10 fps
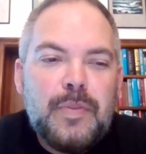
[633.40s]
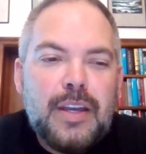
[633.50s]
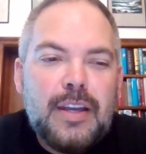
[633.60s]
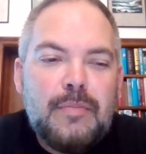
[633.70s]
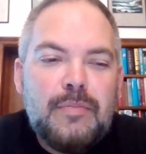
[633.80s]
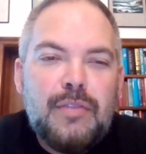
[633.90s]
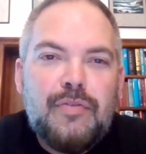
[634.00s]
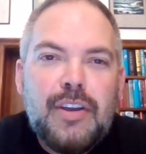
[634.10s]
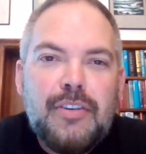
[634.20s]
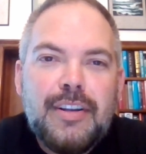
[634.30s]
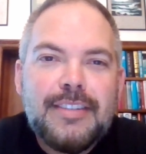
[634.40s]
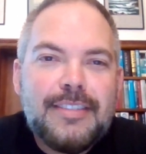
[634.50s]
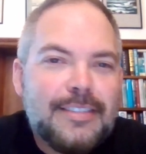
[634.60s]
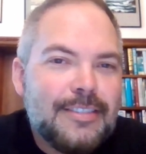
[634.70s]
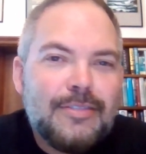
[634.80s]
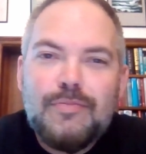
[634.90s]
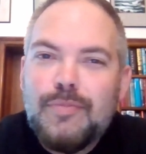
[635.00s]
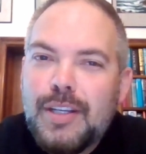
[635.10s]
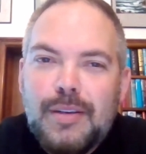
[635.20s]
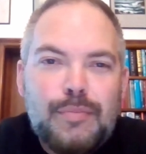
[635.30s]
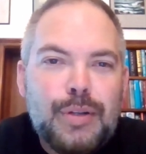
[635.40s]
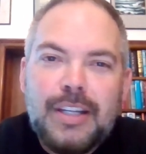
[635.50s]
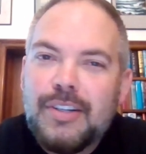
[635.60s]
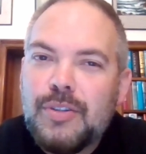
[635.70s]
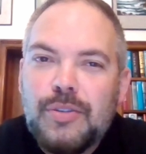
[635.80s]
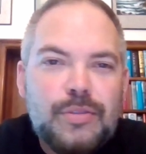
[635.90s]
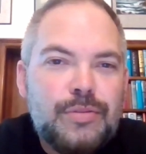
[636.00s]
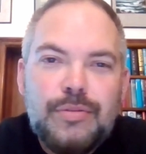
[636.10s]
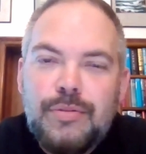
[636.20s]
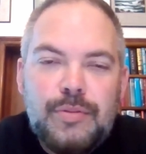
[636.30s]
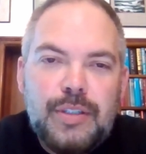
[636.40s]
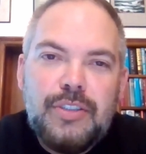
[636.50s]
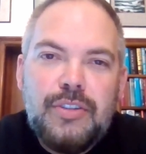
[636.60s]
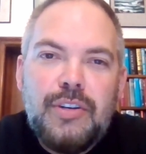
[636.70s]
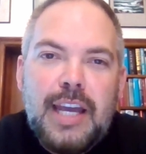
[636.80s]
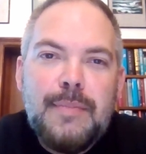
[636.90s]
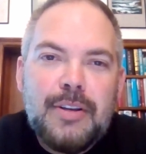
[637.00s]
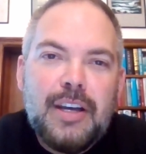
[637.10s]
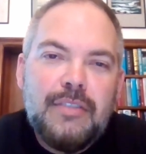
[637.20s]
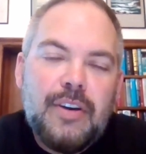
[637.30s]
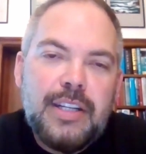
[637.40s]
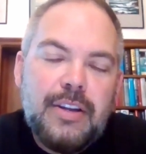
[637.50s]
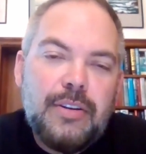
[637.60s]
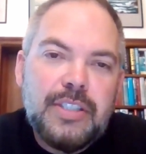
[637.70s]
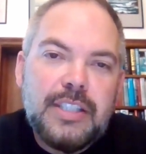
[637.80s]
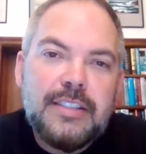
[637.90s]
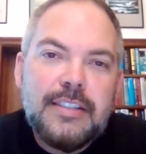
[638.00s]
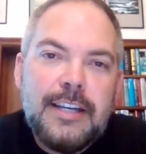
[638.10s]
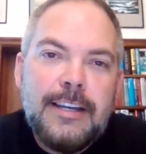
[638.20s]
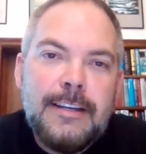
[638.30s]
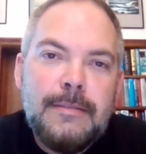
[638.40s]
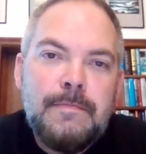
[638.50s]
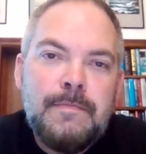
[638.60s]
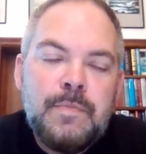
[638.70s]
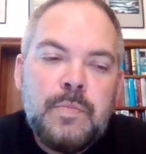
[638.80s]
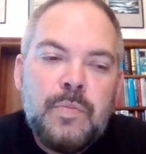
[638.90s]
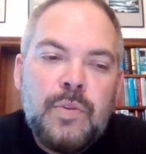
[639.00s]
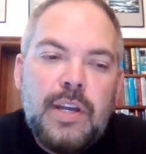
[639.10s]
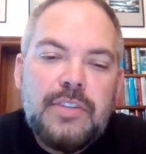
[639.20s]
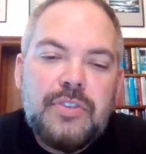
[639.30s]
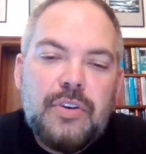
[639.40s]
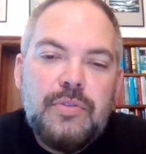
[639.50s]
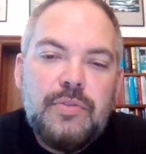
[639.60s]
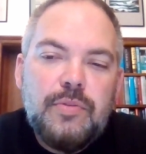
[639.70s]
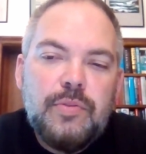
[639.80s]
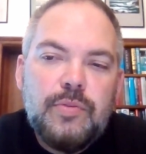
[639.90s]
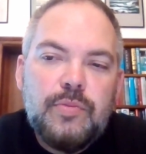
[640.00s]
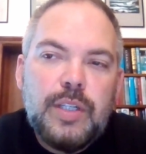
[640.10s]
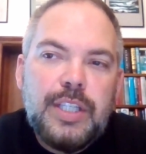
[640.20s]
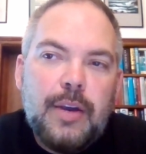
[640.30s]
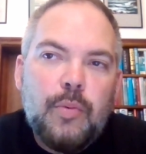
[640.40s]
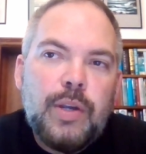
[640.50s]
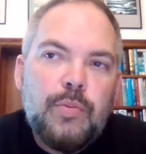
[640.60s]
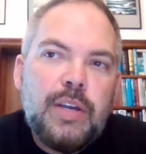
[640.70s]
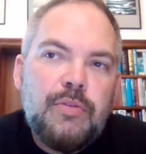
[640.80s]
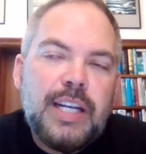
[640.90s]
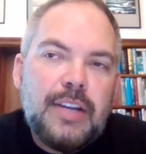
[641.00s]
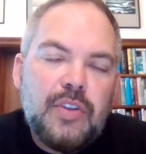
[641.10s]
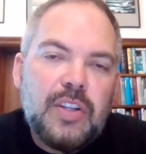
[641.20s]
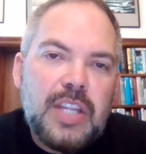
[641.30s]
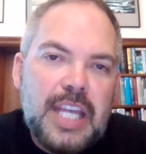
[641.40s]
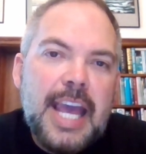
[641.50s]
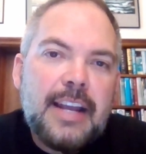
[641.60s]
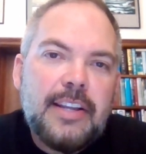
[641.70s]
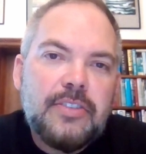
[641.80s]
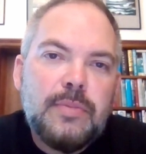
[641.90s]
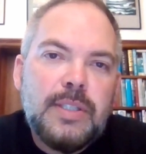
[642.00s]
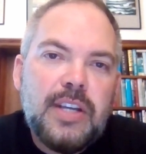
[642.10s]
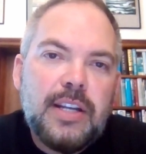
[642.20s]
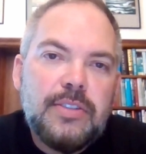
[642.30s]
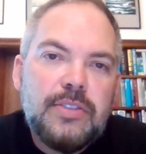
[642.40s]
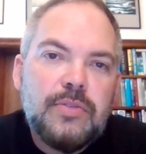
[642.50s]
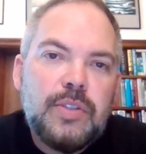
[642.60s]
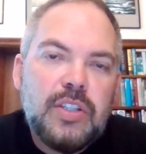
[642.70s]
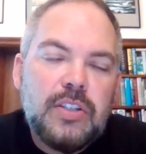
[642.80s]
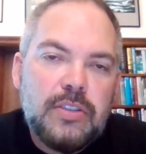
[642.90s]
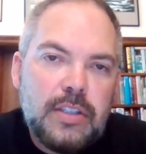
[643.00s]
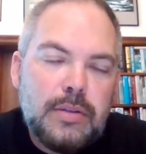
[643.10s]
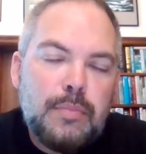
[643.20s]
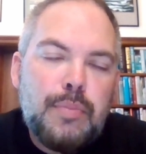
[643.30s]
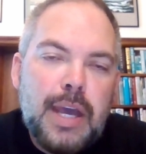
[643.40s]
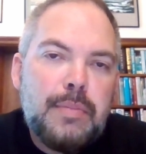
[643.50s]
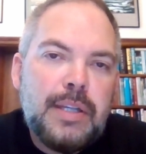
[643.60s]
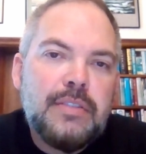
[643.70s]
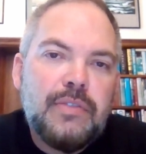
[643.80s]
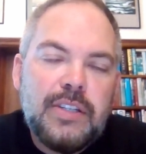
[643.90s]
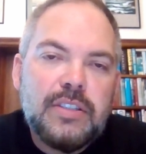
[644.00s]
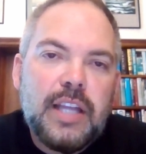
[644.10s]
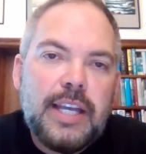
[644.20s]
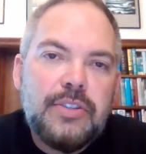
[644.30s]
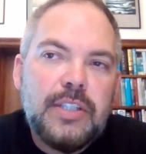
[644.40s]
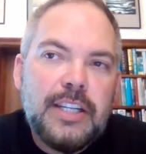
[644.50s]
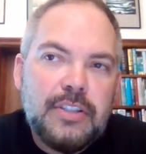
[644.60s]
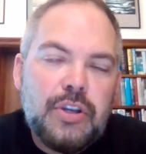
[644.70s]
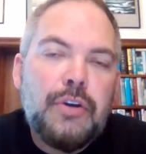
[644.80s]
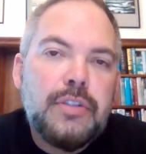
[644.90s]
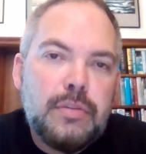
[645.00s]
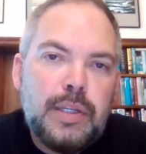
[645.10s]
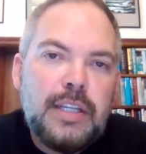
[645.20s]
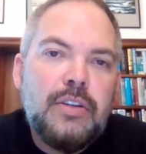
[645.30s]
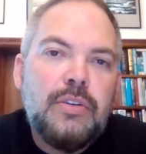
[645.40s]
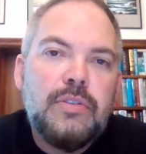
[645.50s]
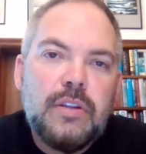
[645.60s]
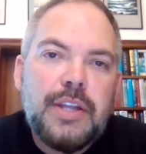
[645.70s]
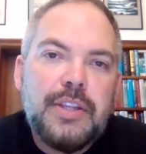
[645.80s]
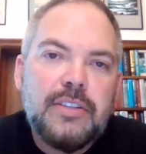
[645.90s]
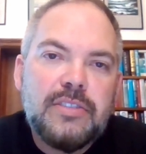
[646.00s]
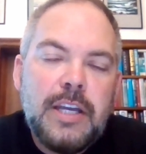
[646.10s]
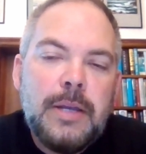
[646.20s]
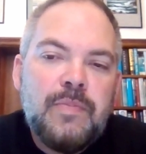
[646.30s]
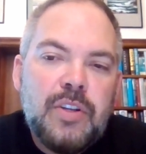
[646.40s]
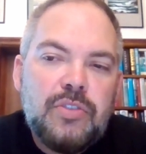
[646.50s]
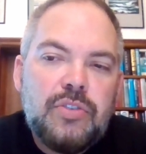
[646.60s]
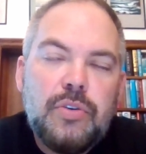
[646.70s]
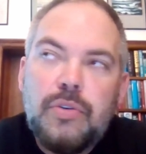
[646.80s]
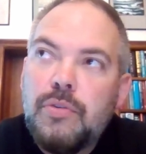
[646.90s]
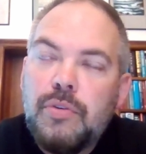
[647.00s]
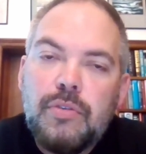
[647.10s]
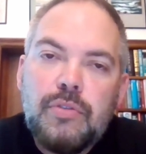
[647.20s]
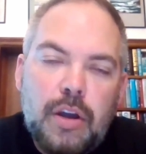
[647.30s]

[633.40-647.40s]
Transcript: nefarious, political, you name it, kind of ideologies. And so, we really think that the act has to be challenged. We think it's a bad piece of legislation, and it's going to be used like this to,